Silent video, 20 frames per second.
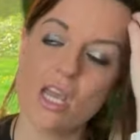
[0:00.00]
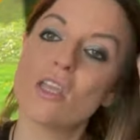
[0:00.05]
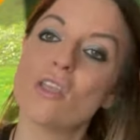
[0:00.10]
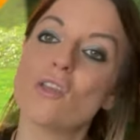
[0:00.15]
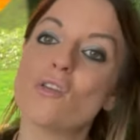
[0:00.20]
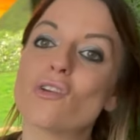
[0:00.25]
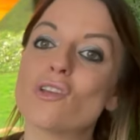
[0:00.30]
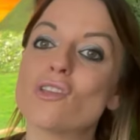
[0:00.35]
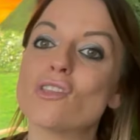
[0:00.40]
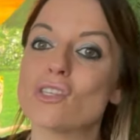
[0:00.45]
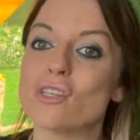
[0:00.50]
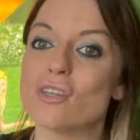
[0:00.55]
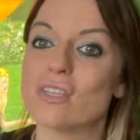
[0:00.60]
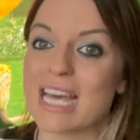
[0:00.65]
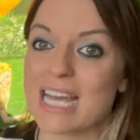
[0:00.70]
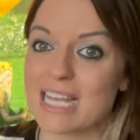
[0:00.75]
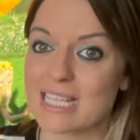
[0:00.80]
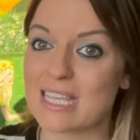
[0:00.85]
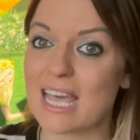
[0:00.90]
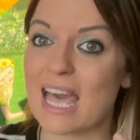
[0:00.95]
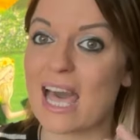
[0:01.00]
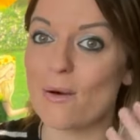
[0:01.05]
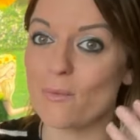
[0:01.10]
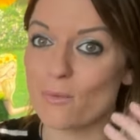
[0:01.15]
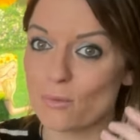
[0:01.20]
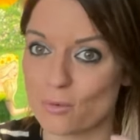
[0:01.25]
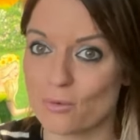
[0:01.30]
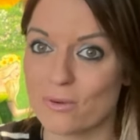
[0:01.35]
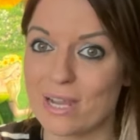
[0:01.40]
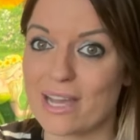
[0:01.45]
you can do that to
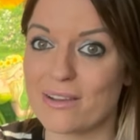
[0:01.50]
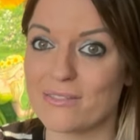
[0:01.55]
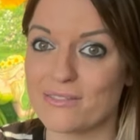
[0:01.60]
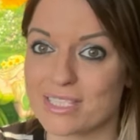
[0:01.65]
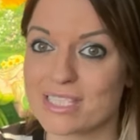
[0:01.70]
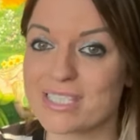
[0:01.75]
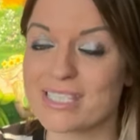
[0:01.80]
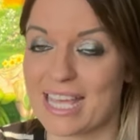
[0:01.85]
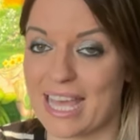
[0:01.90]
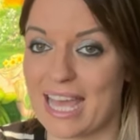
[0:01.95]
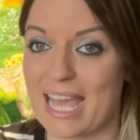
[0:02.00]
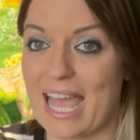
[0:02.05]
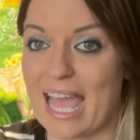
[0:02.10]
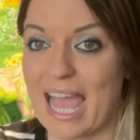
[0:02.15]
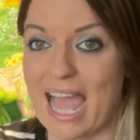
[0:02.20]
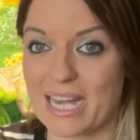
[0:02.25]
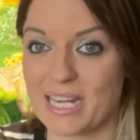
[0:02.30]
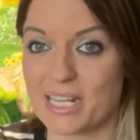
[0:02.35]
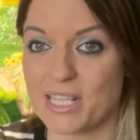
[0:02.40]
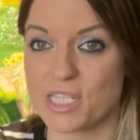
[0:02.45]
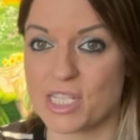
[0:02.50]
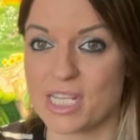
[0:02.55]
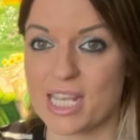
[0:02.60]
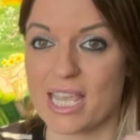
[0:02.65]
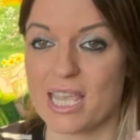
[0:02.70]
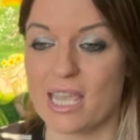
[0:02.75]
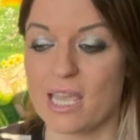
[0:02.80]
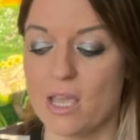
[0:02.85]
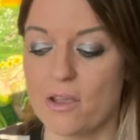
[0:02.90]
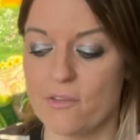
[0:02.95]
help ground their
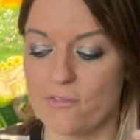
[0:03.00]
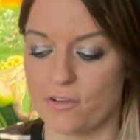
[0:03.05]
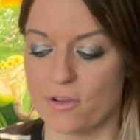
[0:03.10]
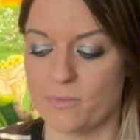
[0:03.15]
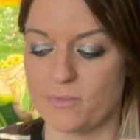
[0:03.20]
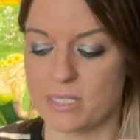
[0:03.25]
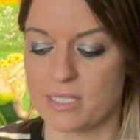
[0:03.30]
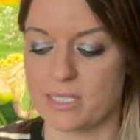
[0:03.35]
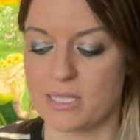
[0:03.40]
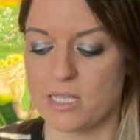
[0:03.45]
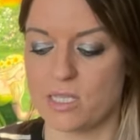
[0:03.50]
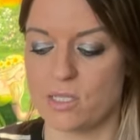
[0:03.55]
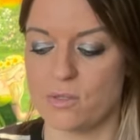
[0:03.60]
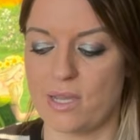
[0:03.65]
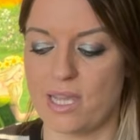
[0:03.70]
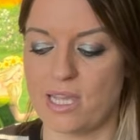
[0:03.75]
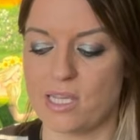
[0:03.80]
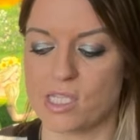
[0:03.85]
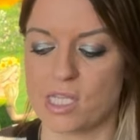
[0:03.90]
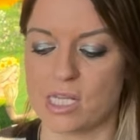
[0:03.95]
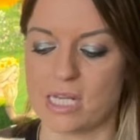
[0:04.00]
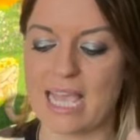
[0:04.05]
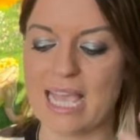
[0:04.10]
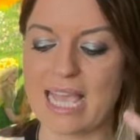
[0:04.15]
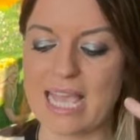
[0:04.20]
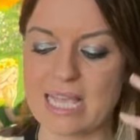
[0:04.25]
energy from the situation.